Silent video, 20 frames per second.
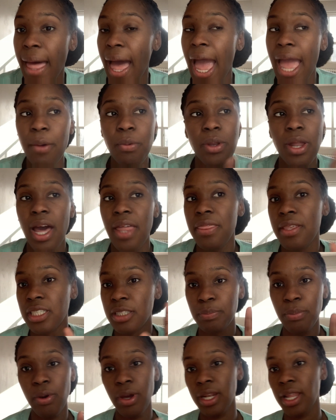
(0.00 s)
I would at
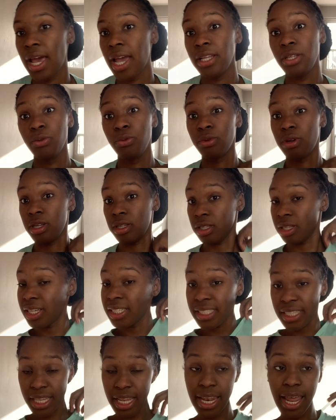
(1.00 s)
this point, I do not
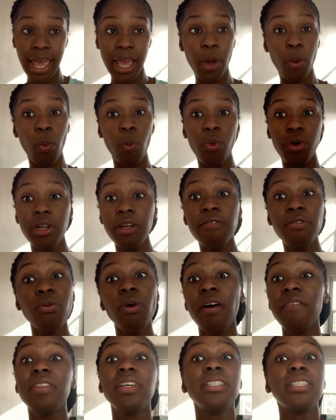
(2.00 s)
can, like. What if
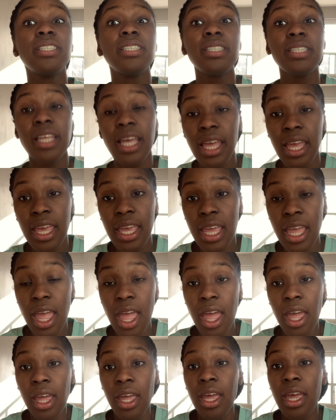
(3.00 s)
you have to
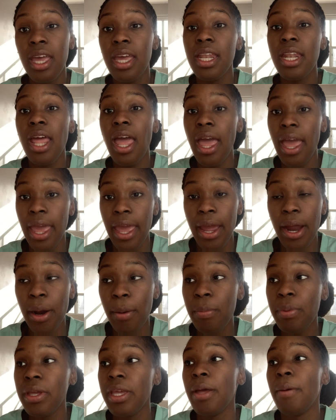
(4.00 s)
stay in
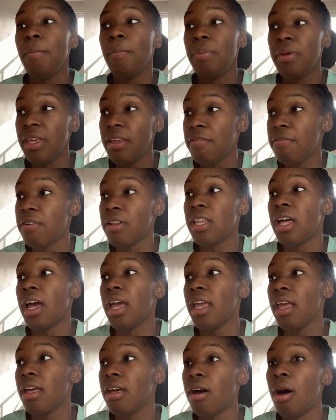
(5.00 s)
Airbnb for
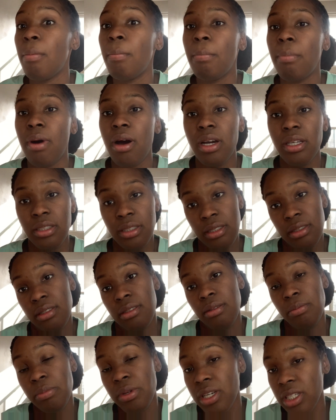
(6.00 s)
like a month
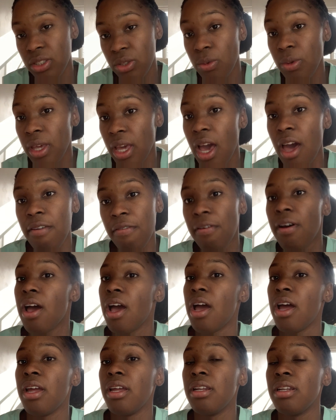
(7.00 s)
because you can't
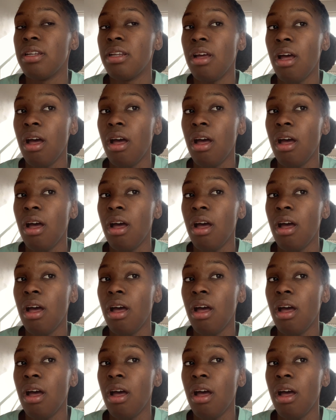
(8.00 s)
find